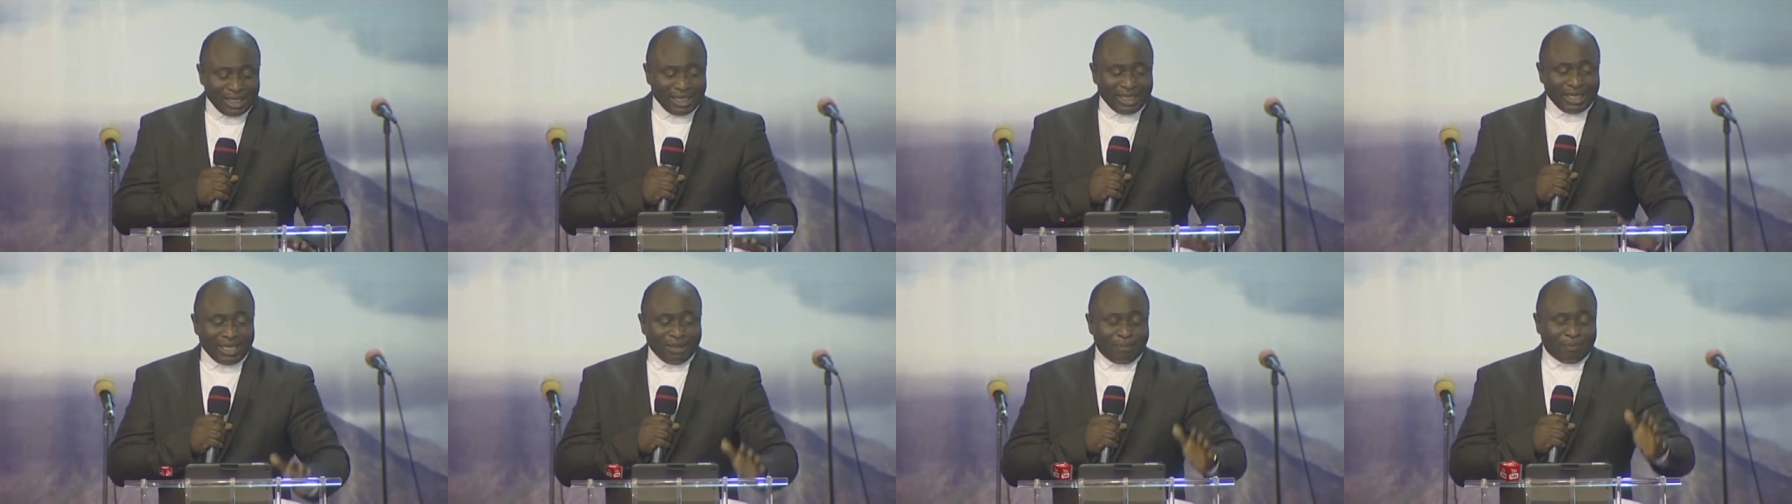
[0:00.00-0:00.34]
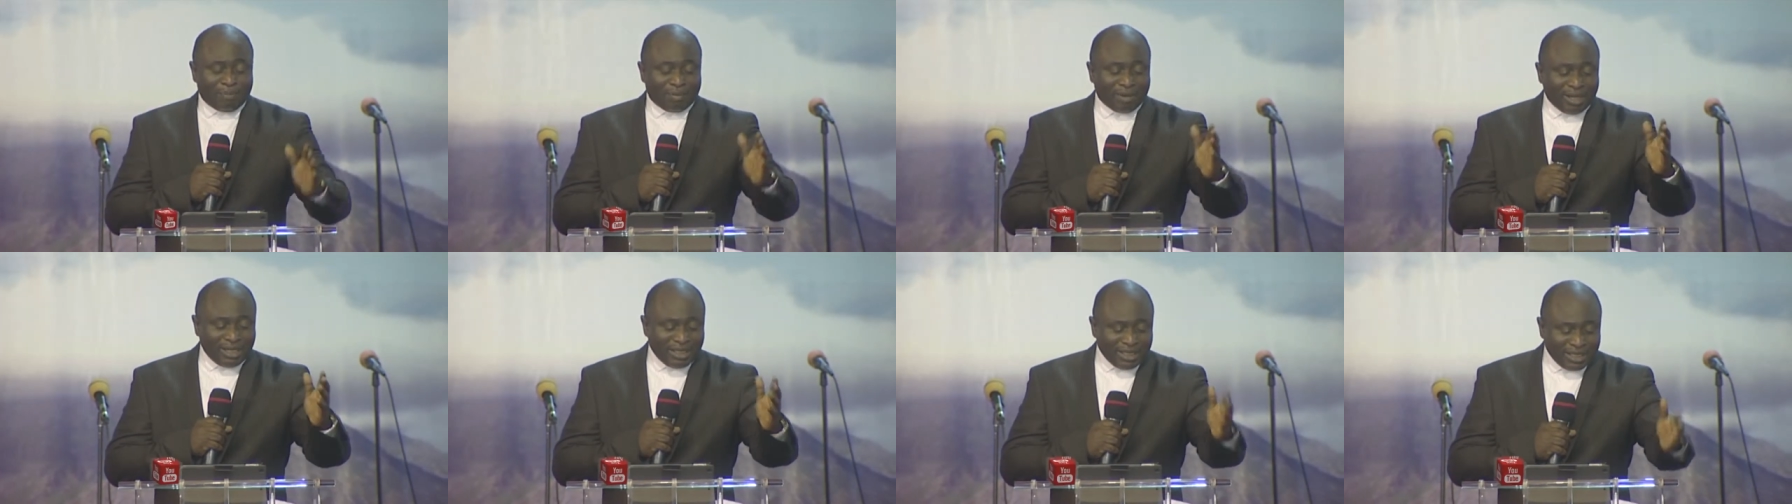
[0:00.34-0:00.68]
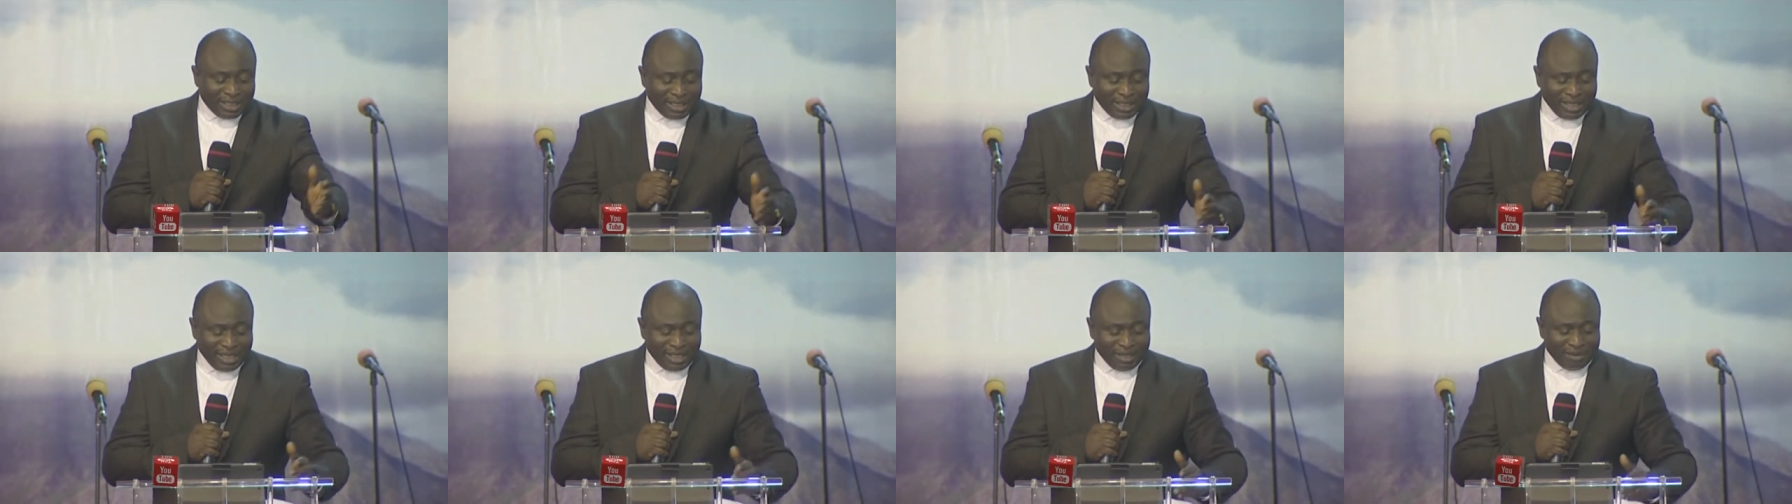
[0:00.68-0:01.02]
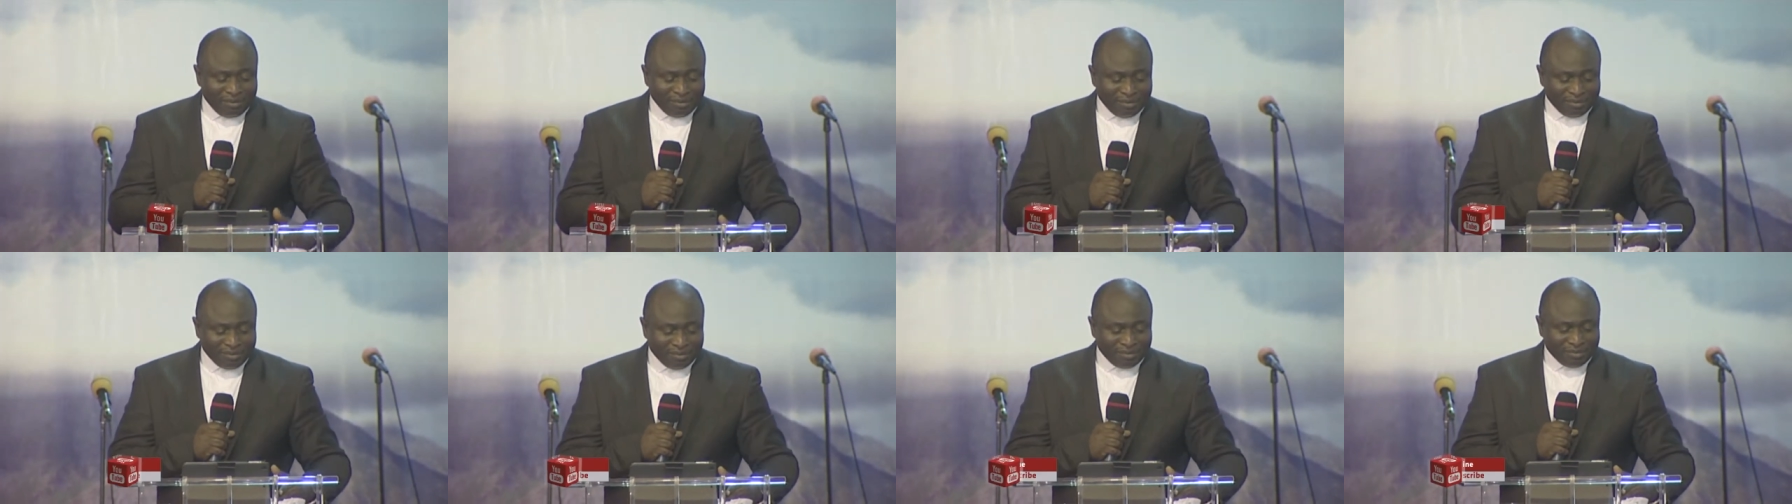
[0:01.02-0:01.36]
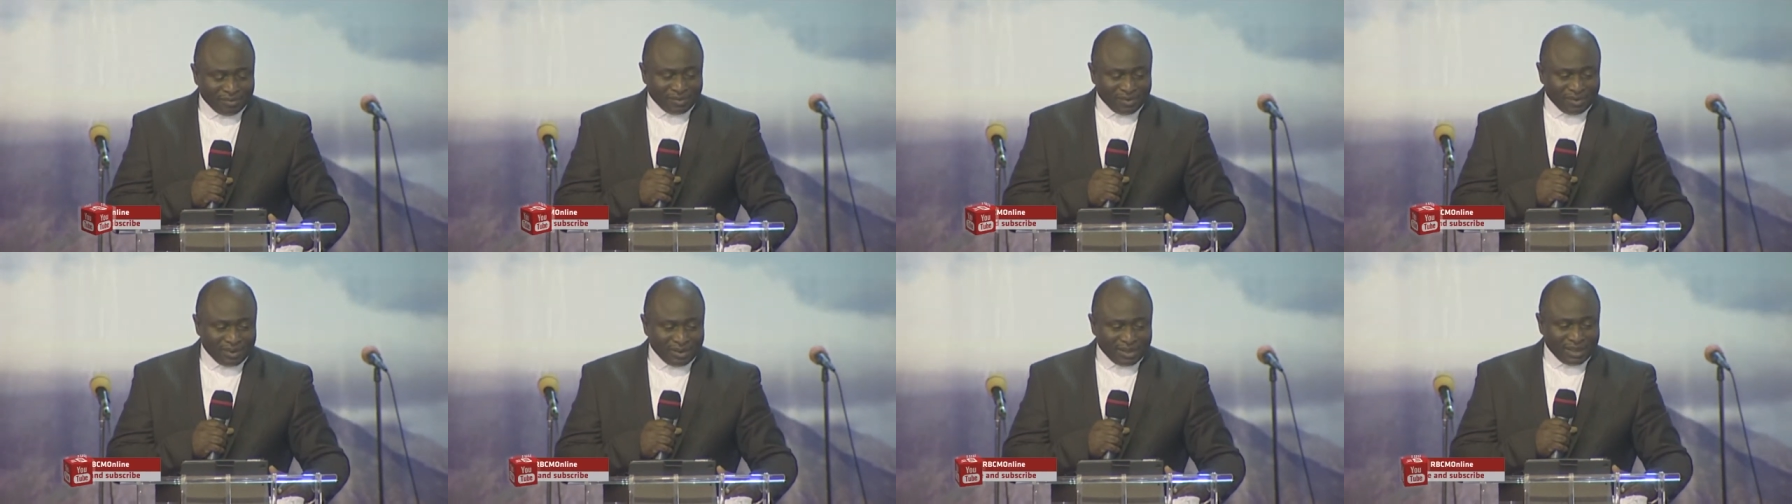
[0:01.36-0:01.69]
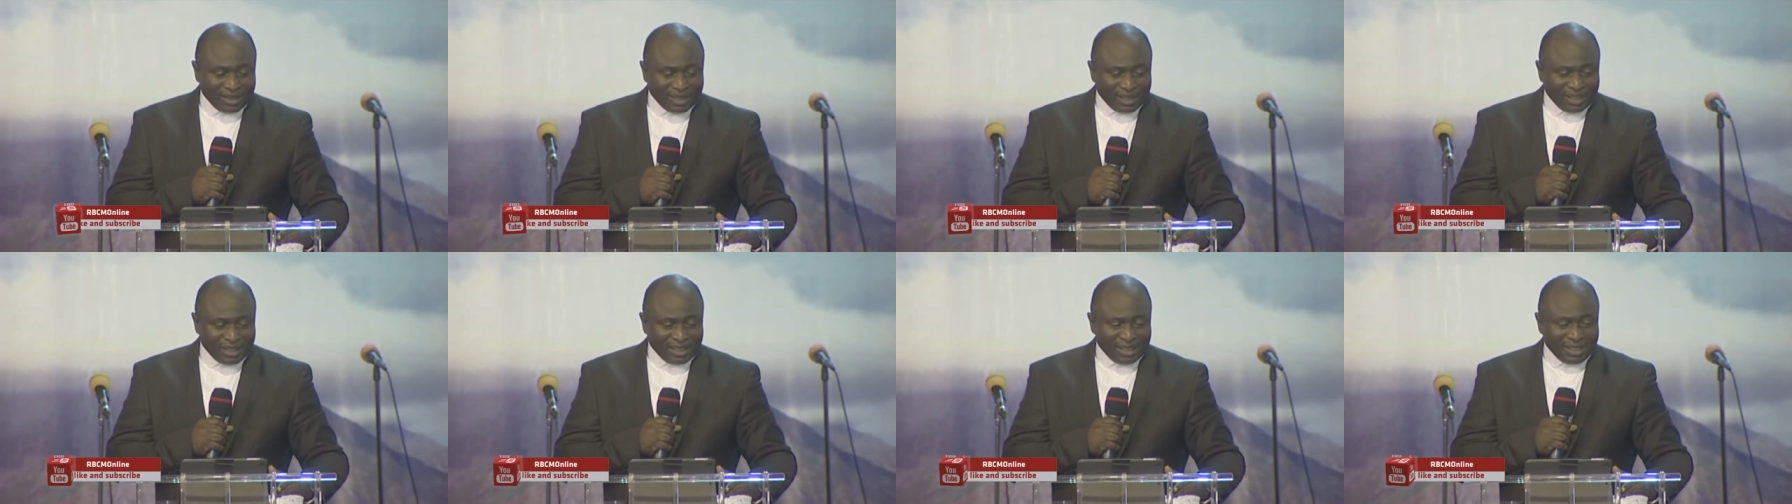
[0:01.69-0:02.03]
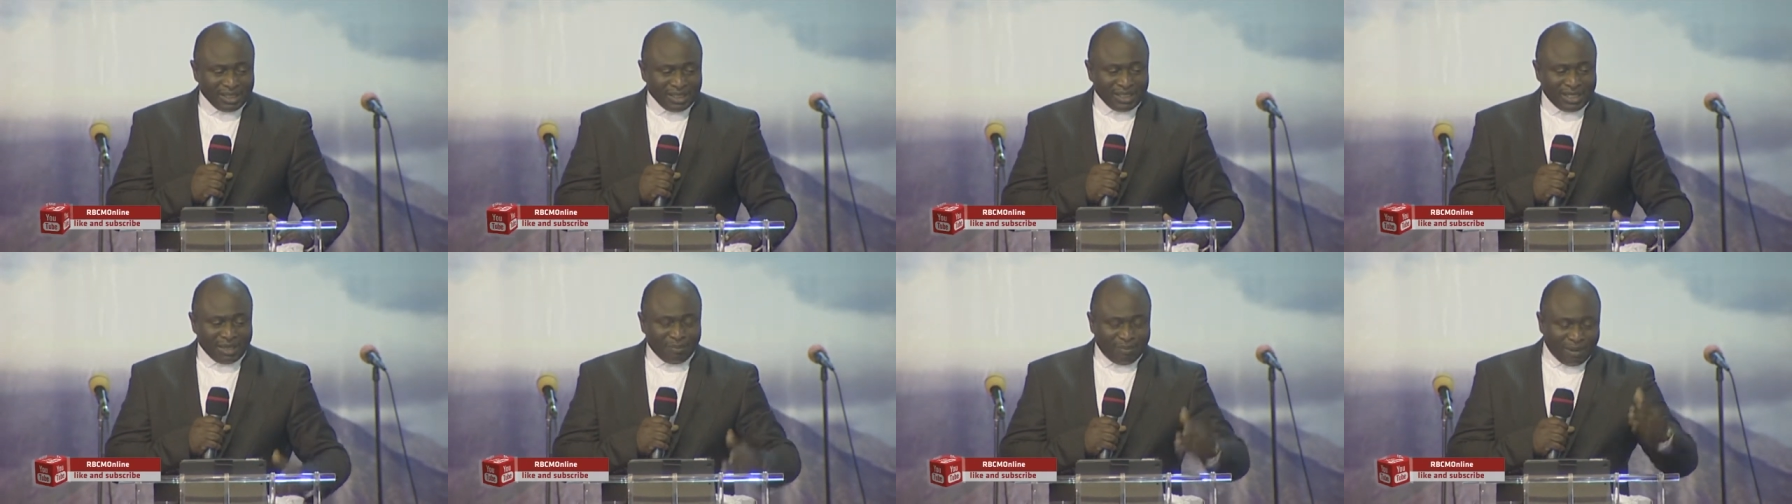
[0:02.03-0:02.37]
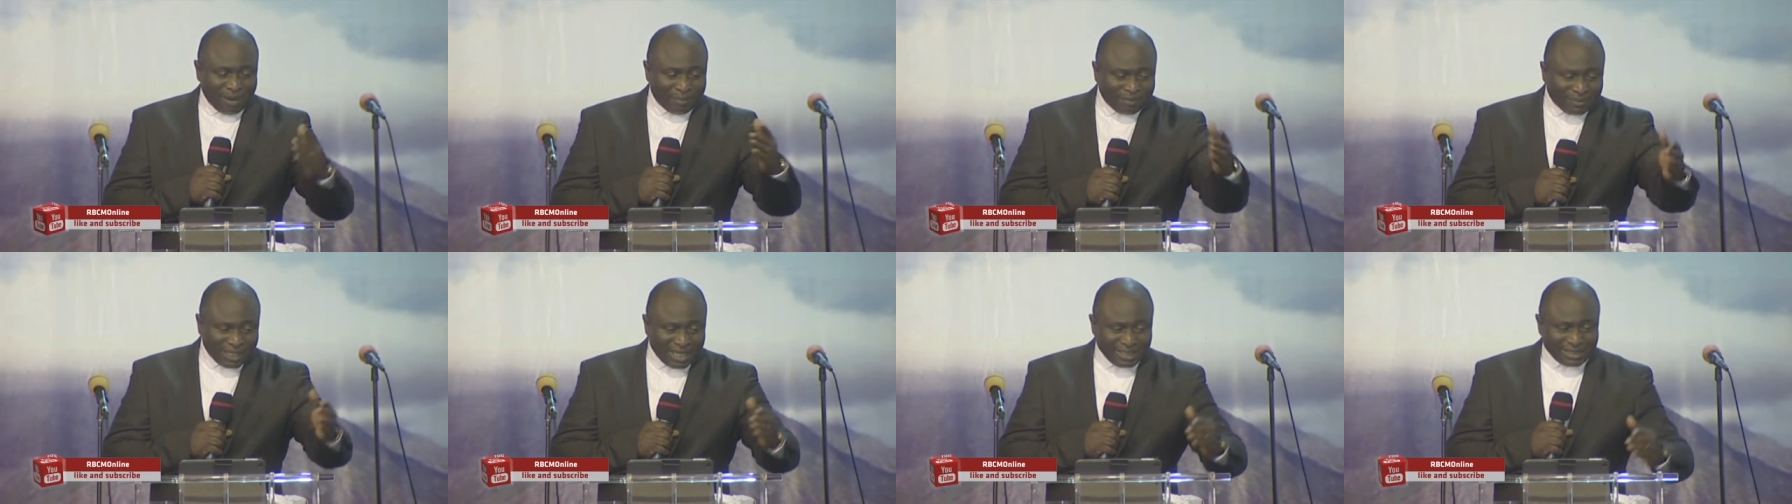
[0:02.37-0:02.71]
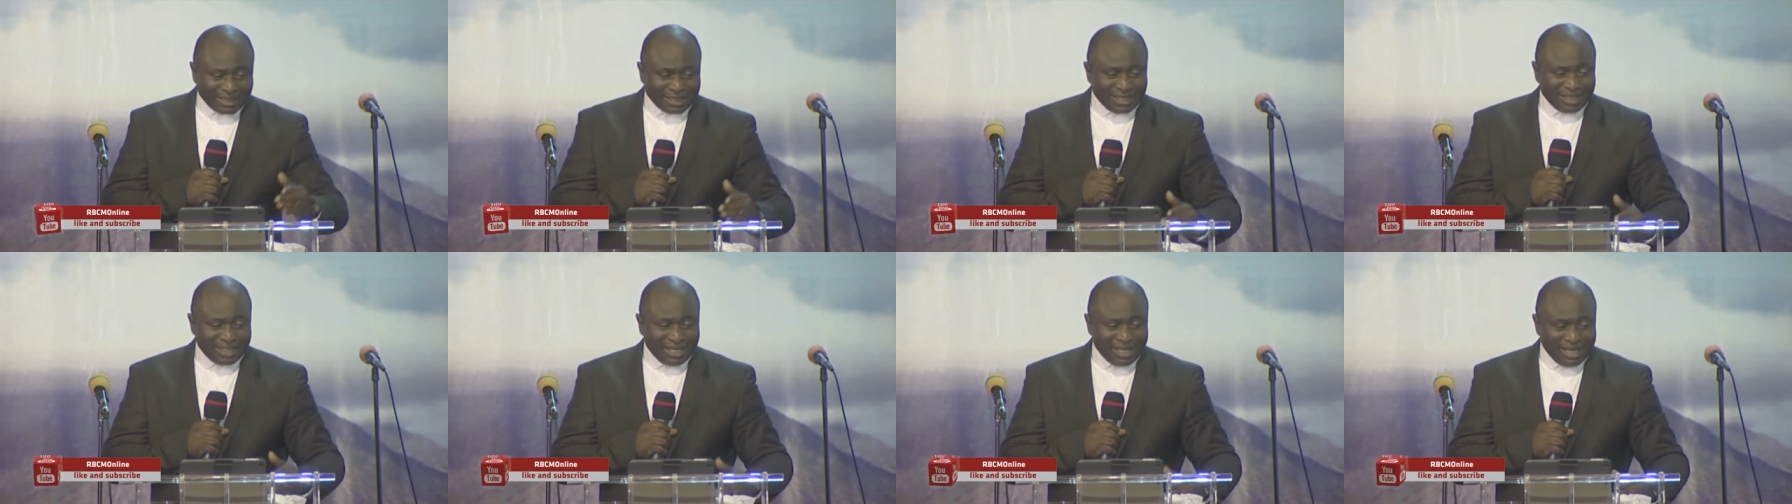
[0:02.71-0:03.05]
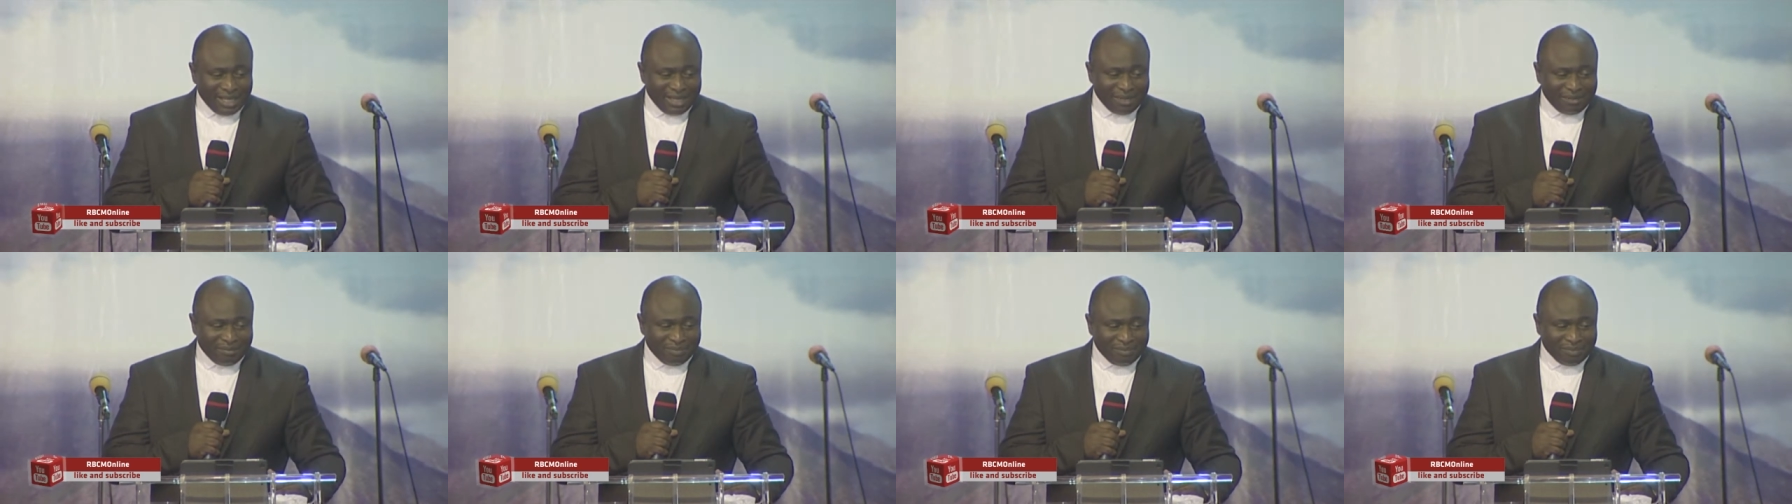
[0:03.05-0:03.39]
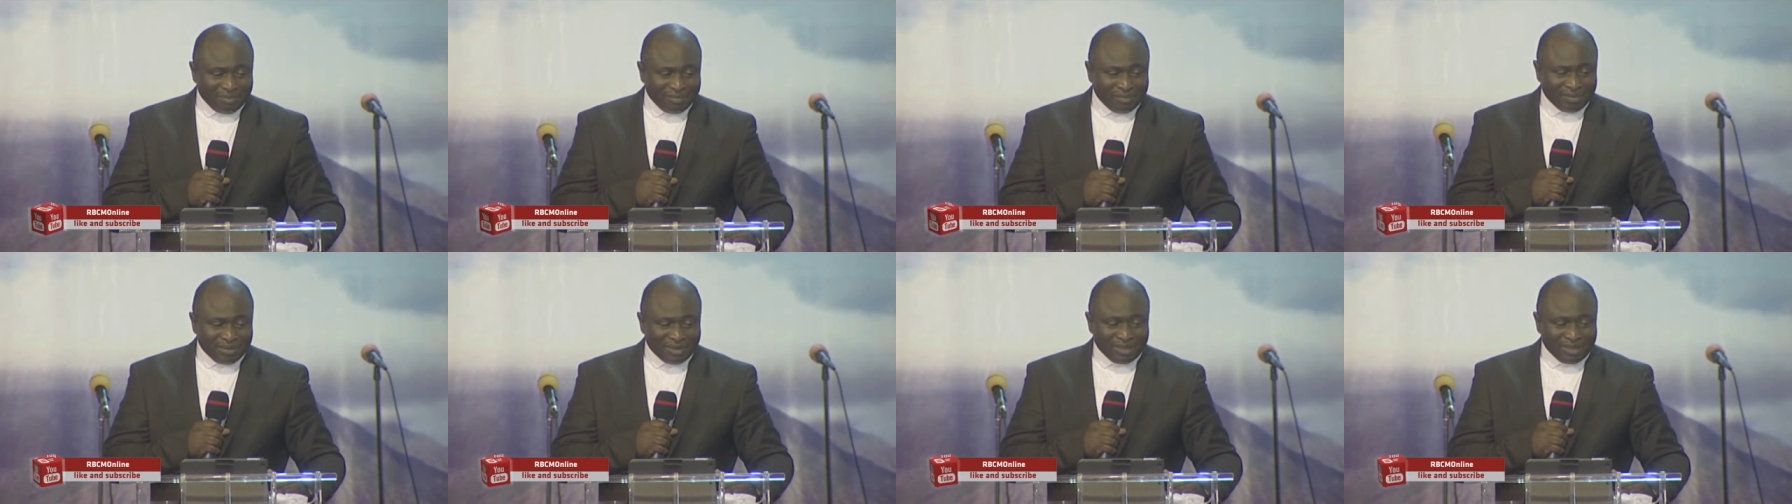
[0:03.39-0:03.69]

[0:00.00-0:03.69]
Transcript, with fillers: they prayed in the name, they baptized in the name,